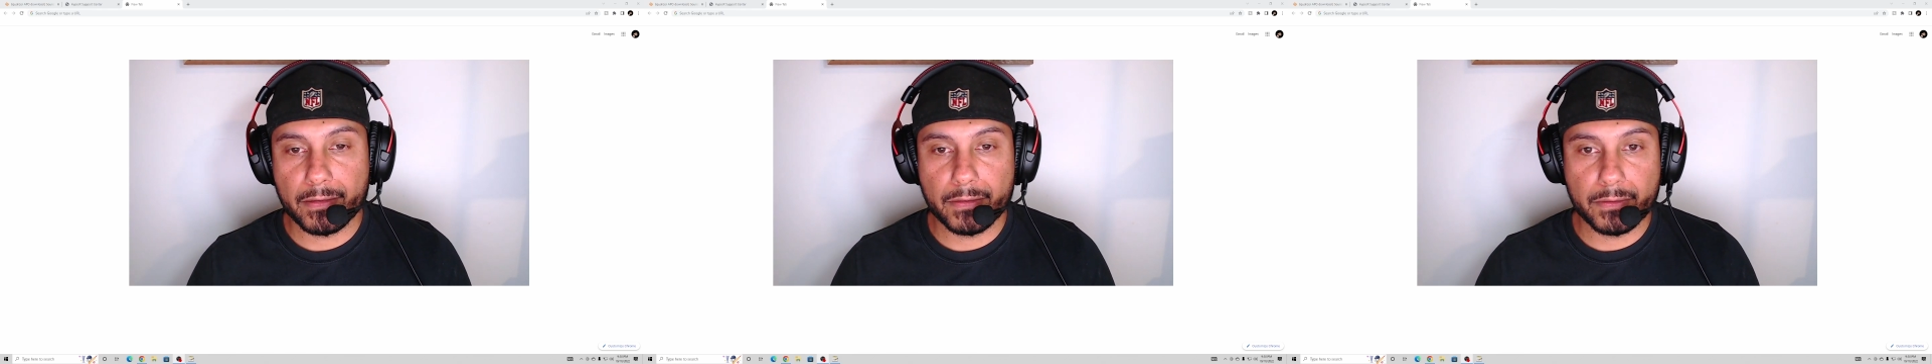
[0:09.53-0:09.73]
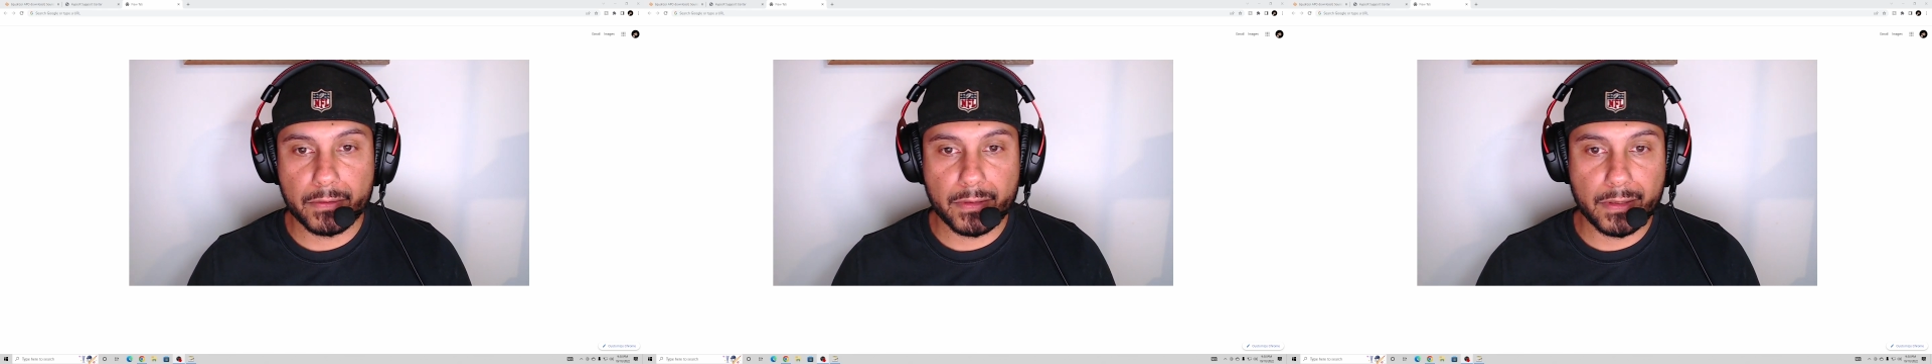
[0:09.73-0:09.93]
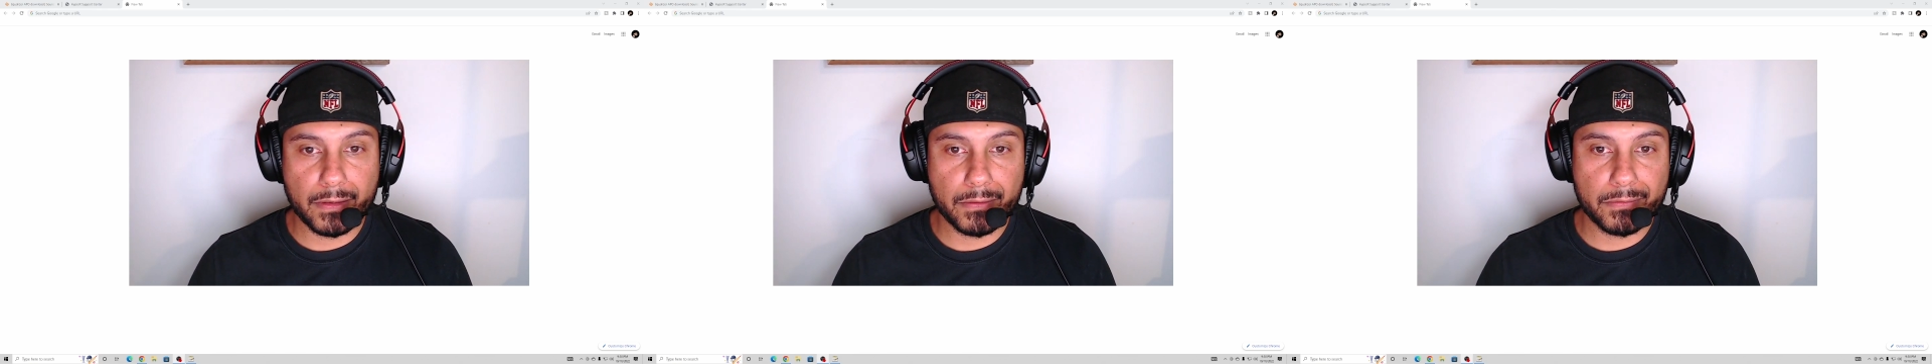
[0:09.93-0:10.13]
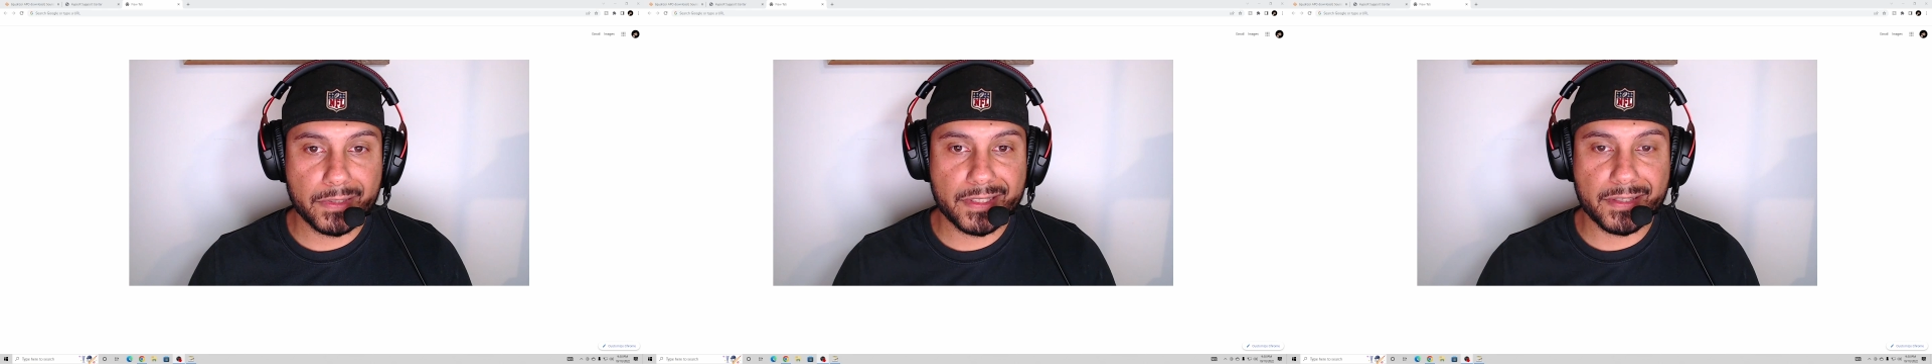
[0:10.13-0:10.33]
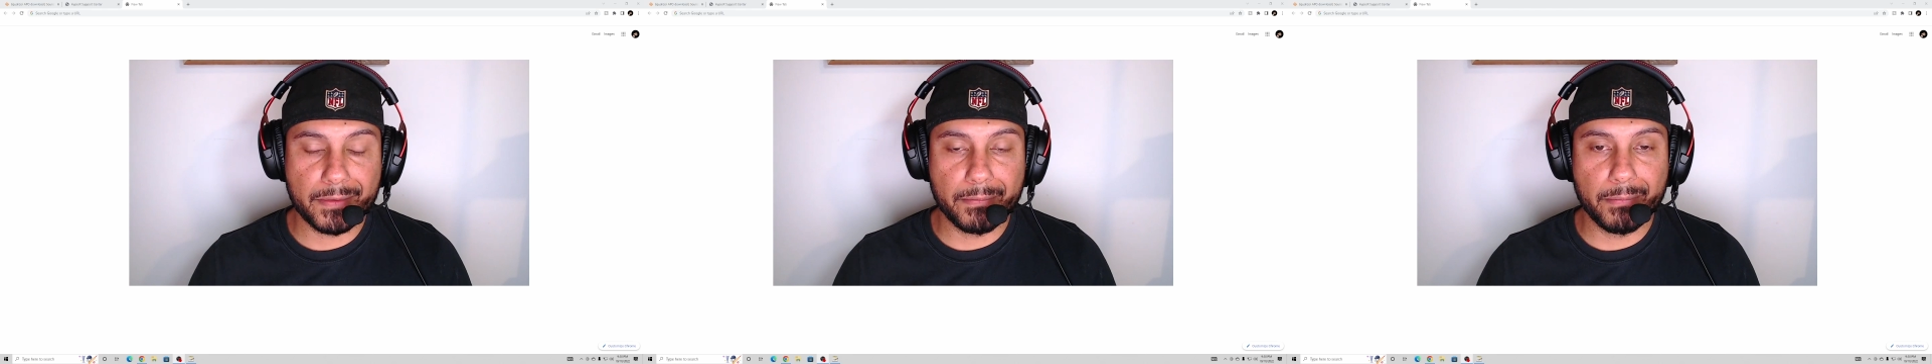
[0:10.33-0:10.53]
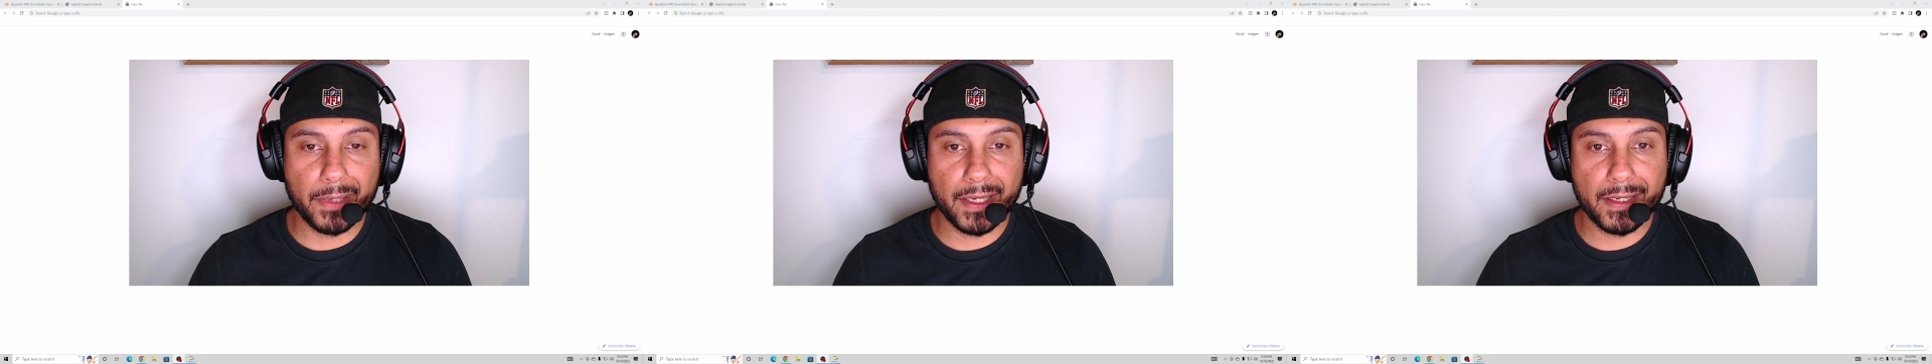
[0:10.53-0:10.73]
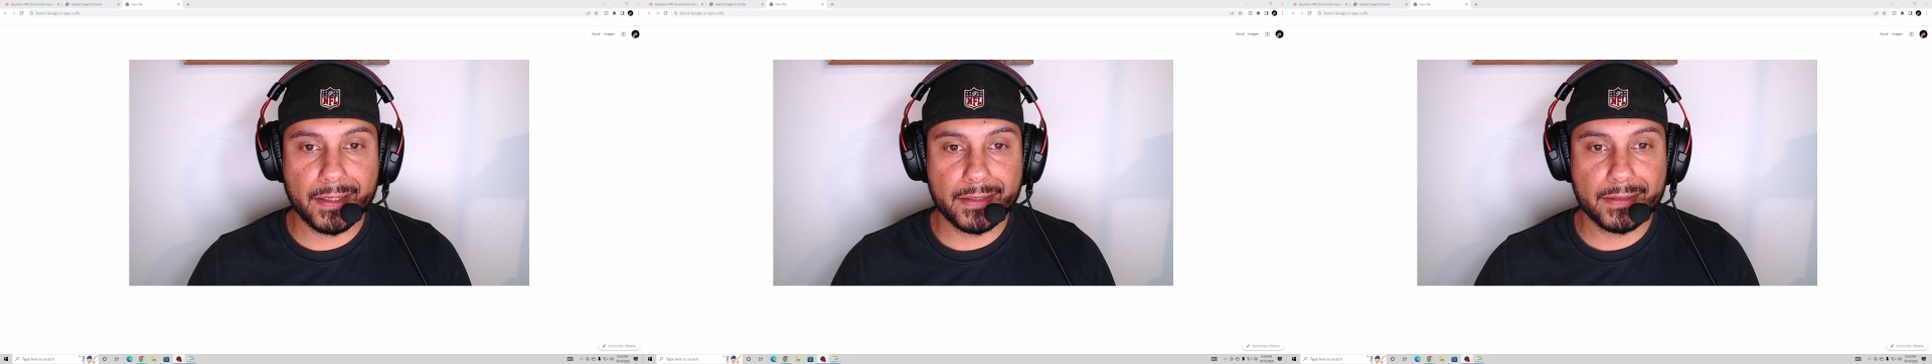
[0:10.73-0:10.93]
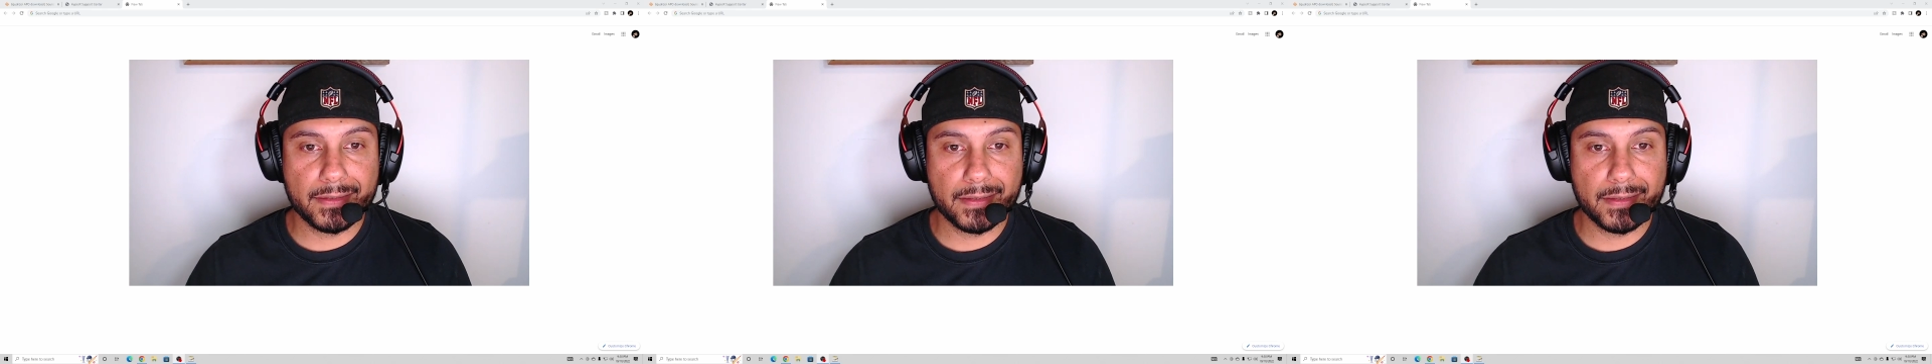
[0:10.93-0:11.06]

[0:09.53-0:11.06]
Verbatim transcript: uh, with some bass,